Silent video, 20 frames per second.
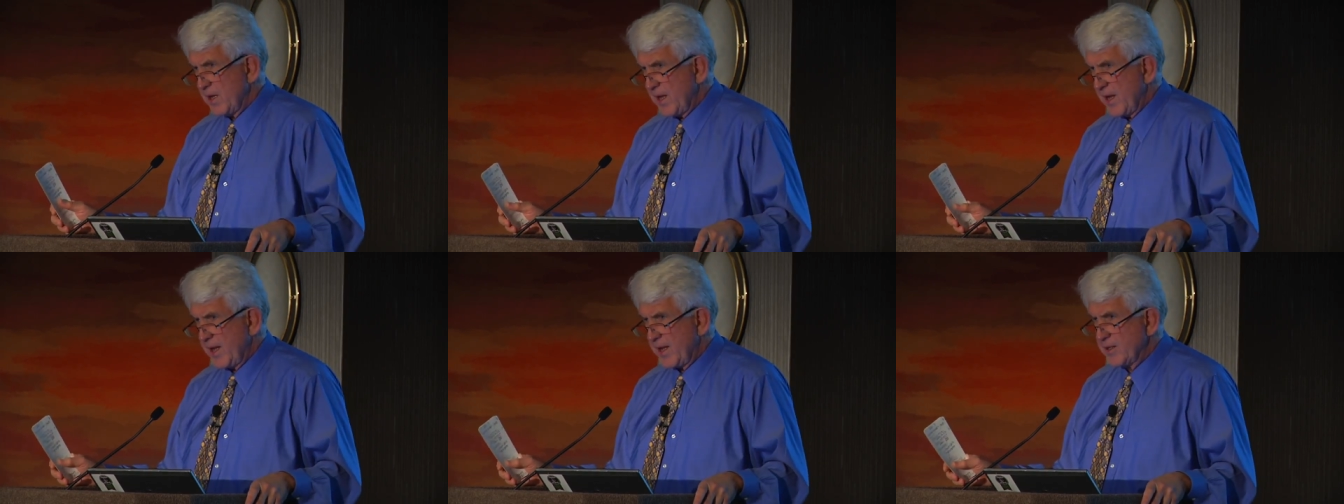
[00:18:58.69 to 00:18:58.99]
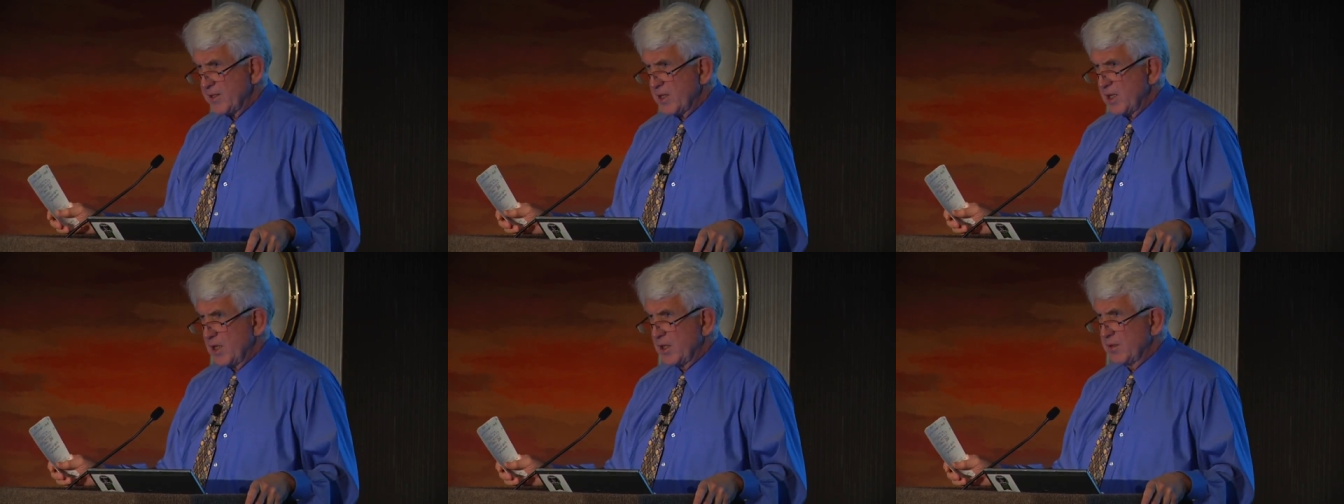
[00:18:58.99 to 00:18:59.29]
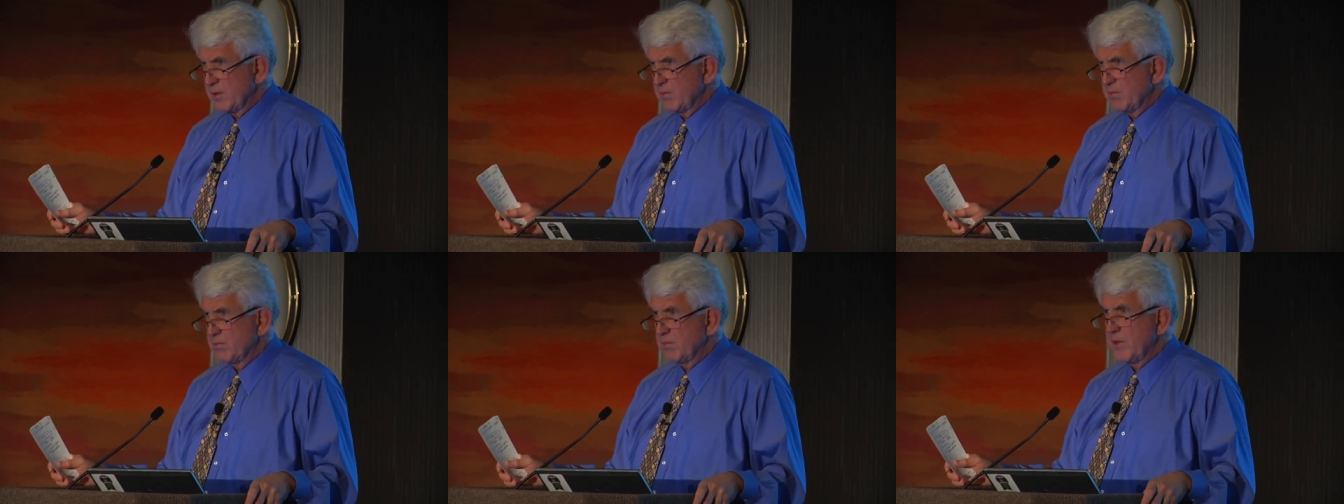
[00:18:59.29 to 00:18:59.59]
And
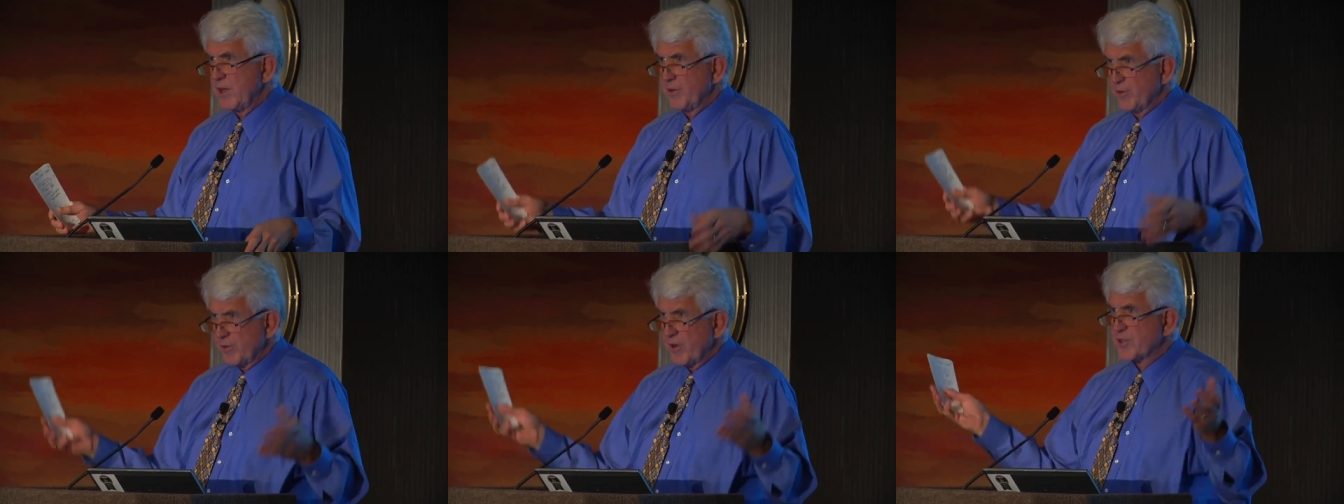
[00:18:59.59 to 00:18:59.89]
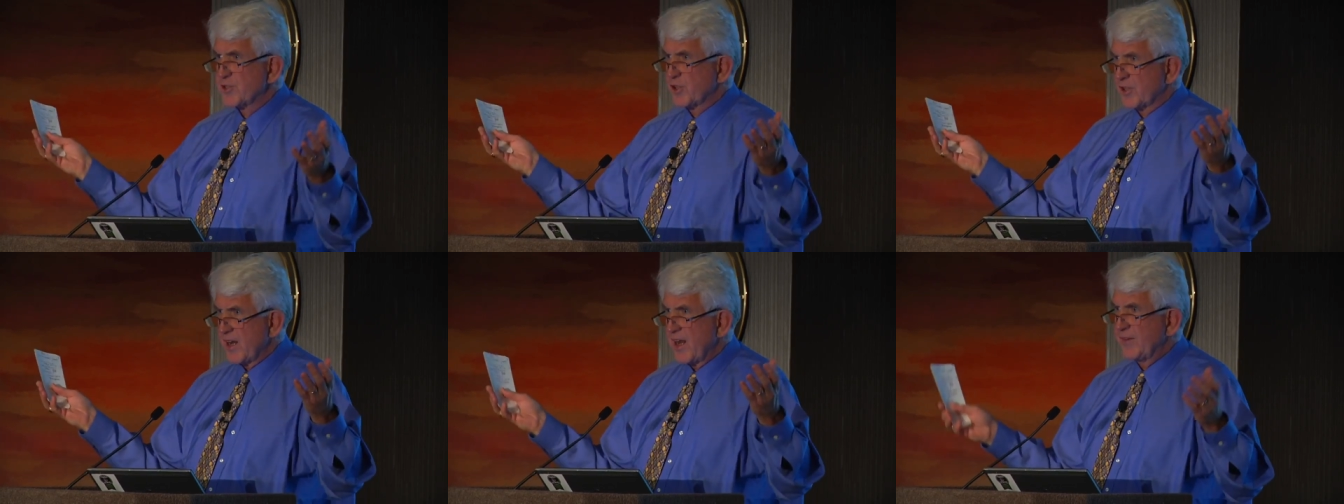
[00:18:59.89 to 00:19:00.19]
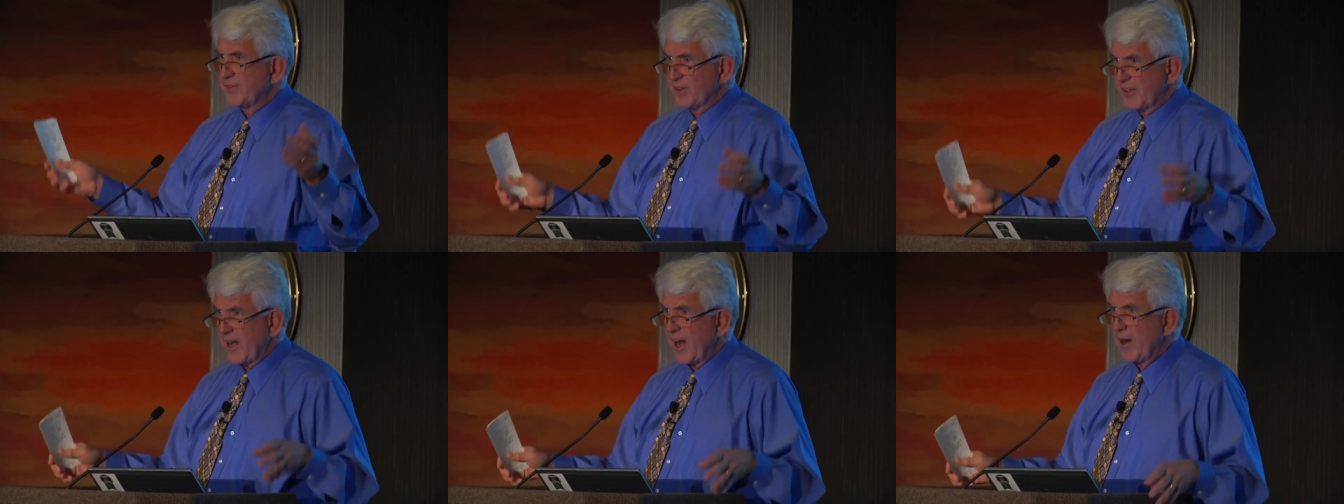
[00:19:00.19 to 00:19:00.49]
uh, Ethernet's going to
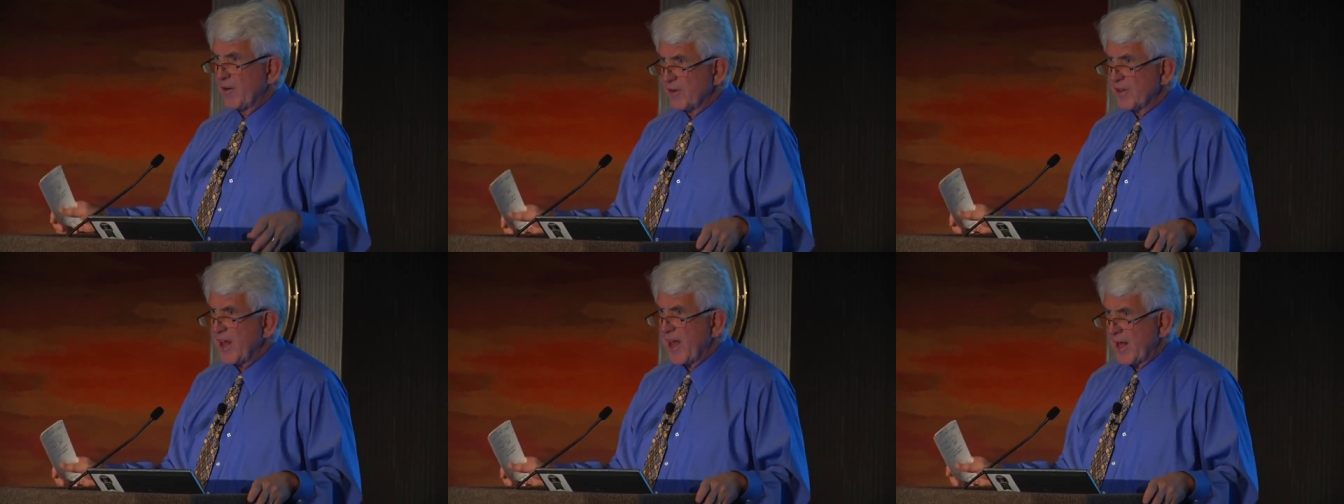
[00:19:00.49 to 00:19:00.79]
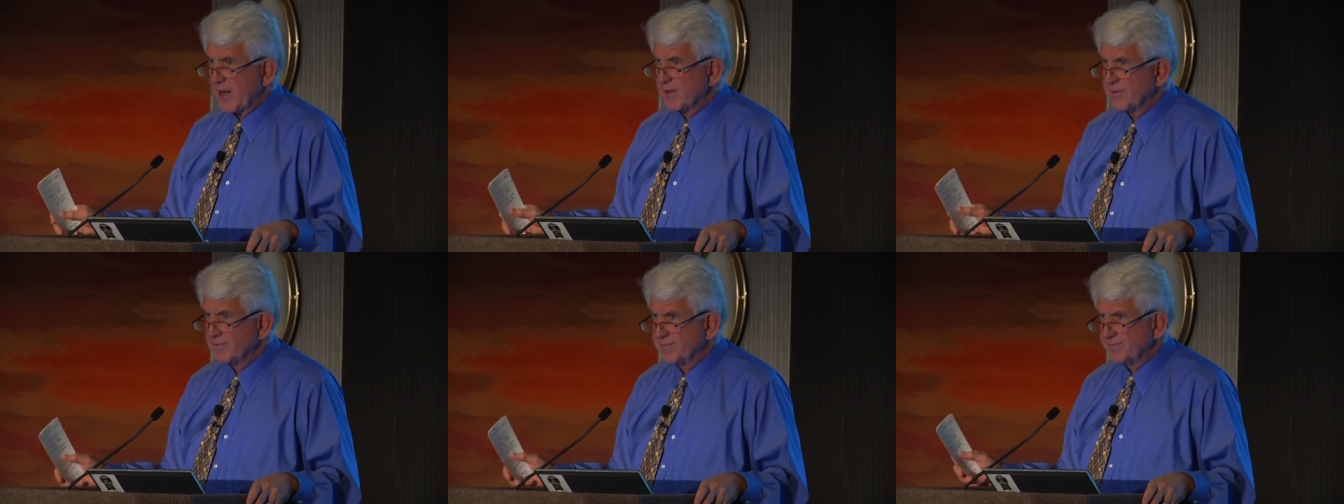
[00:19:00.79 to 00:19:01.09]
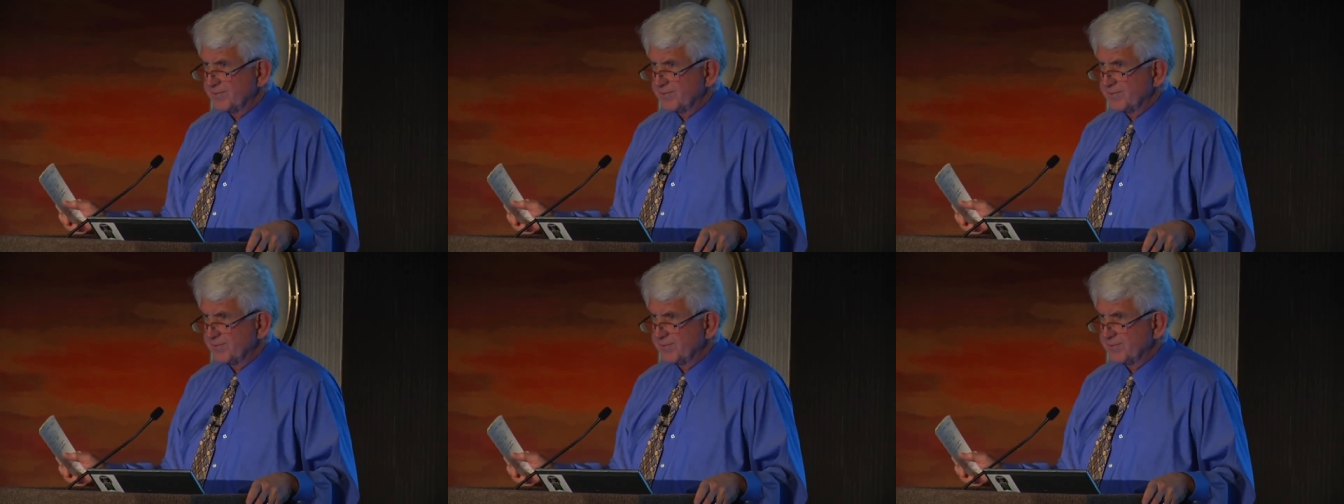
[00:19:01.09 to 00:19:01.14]
have to carry that.